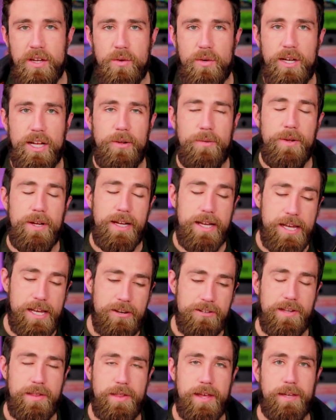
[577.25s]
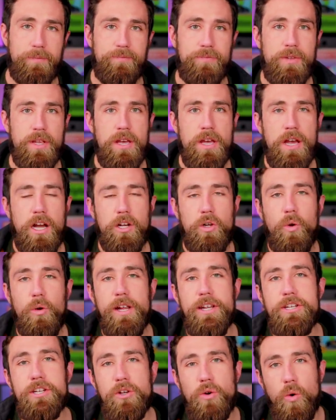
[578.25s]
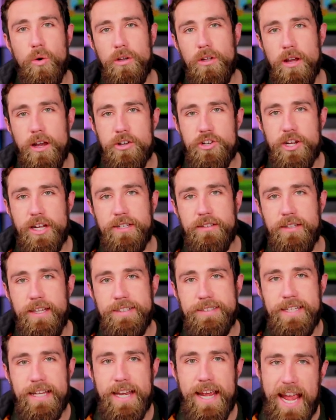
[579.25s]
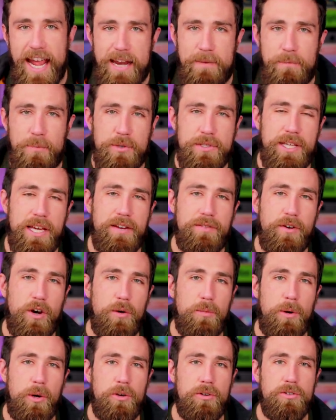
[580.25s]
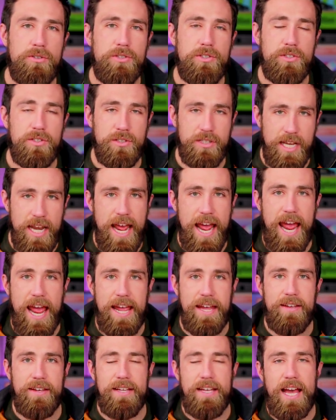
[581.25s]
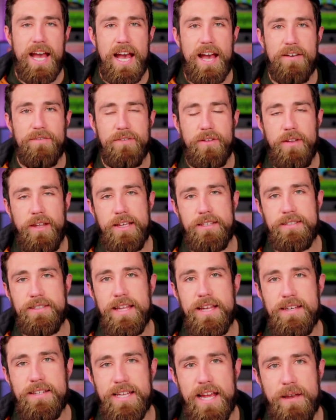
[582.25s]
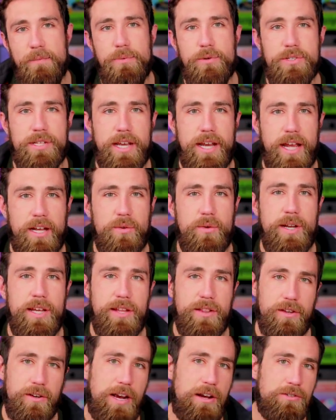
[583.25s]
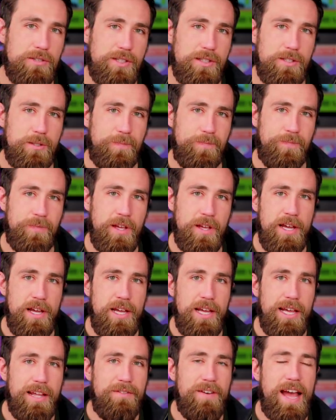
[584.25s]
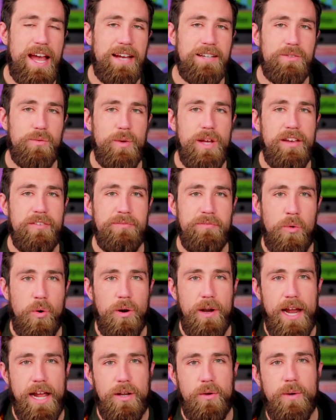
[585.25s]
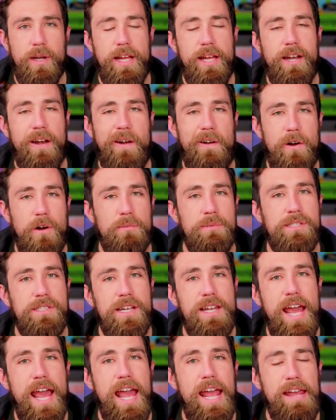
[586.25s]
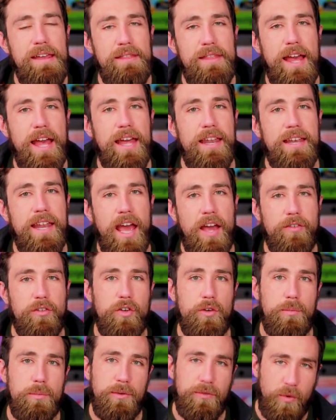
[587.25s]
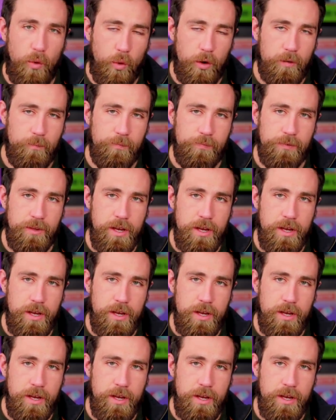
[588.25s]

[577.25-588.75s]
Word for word: Well, here's the thing. According to CoreLogic, less than 8% of homeowners today have less than 10% equity in their houses. In fact, we have more equity in our homes today than ever before.